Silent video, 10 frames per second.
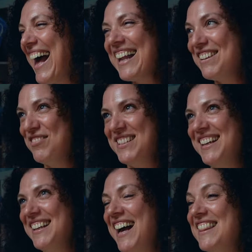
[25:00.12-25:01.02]
I loved
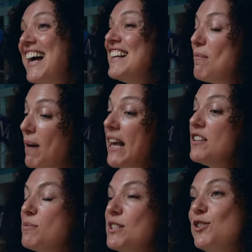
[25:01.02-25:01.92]
it. And then and my
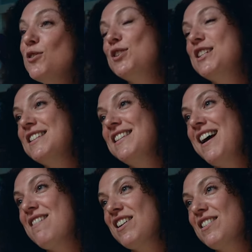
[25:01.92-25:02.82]
agent was in the audience, and
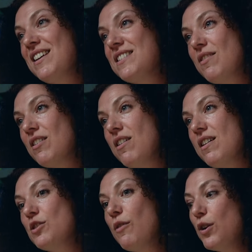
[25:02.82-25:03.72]
that how I, that's how I got
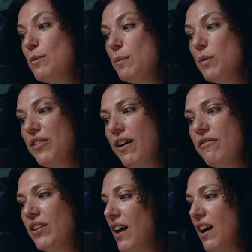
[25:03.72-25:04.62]
her. So I've only been with
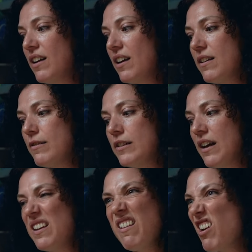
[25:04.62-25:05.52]
her for like
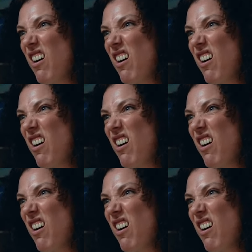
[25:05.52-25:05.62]
a year